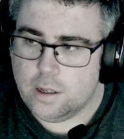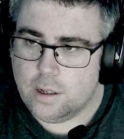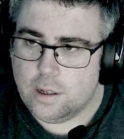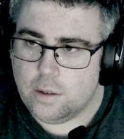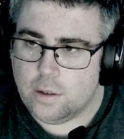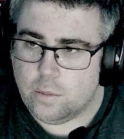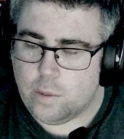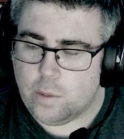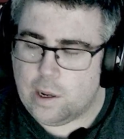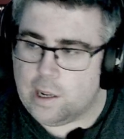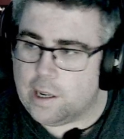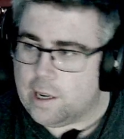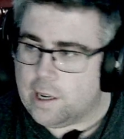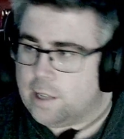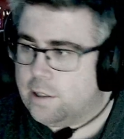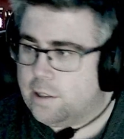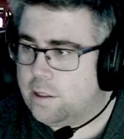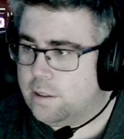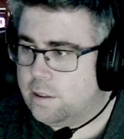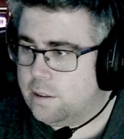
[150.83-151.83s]
while I
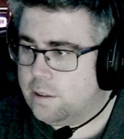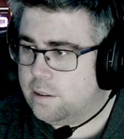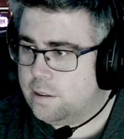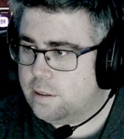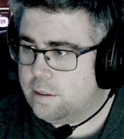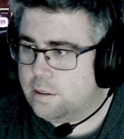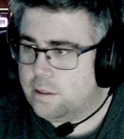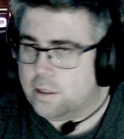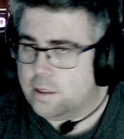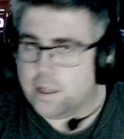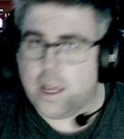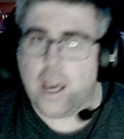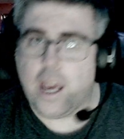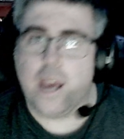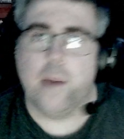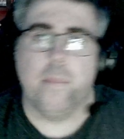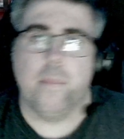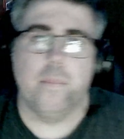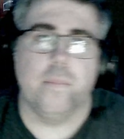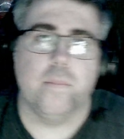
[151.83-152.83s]
got the
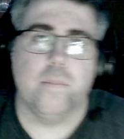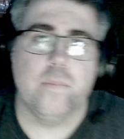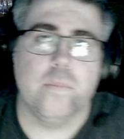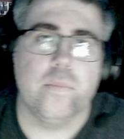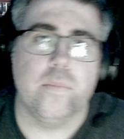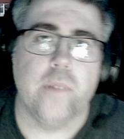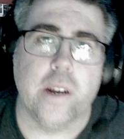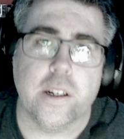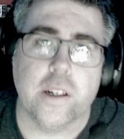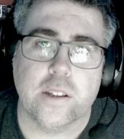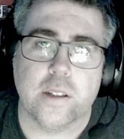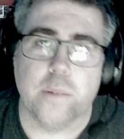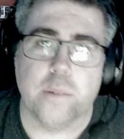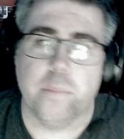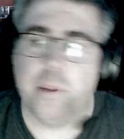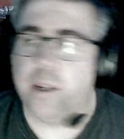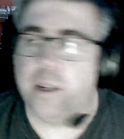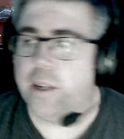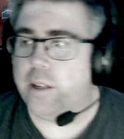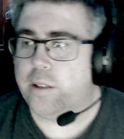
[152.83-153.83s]
cam nice and
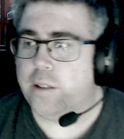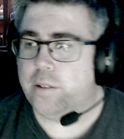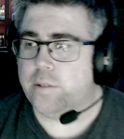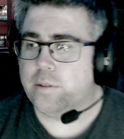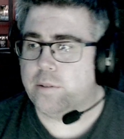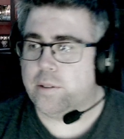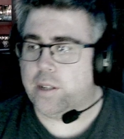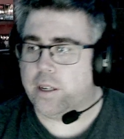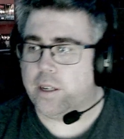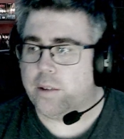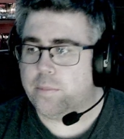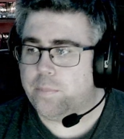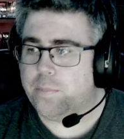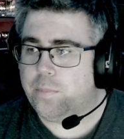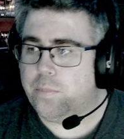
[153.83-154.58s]
big, like